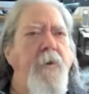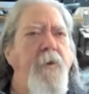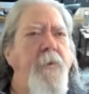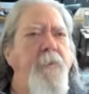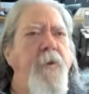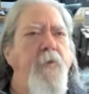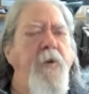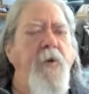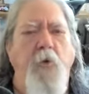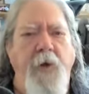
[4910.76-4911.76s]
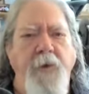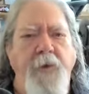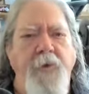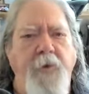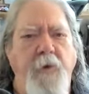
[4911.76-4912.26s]
To be a real
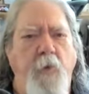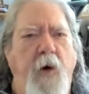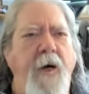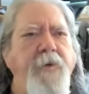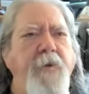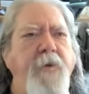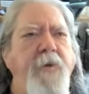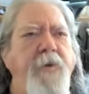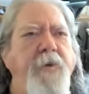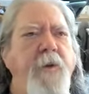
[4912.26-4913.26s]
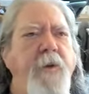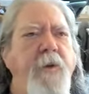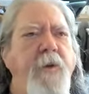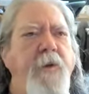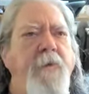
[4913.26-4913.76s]
witness or a watcher is
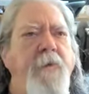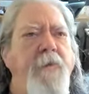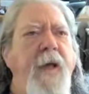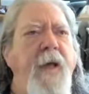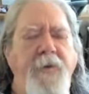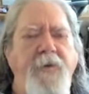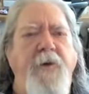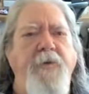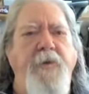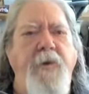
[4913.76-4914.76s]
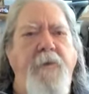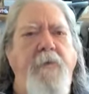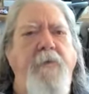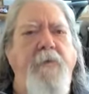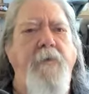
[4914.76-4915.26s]
not judging.
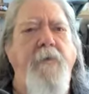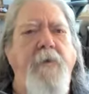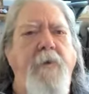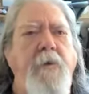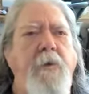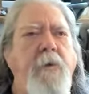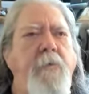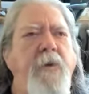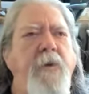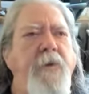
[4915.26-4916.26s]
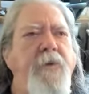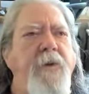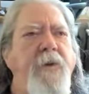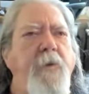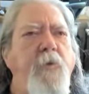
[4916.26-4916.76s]
Because
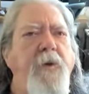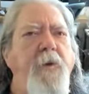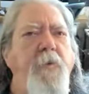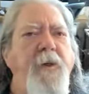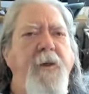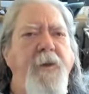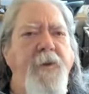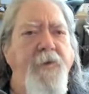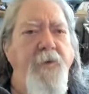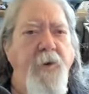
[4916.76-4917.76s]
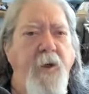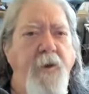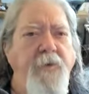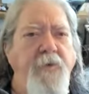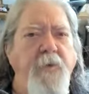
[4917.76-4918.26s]
again, when you begin to
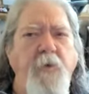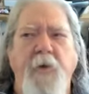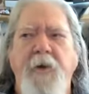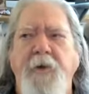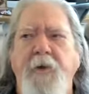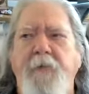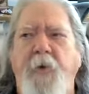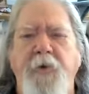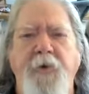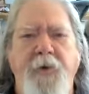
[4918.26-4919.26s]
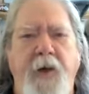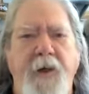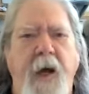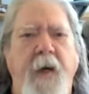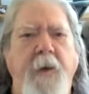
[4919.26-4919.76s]
judge, you create these false
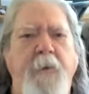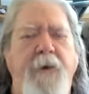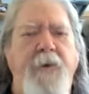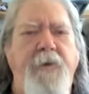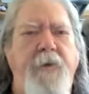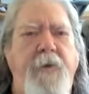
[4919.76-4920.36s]
dichotomies.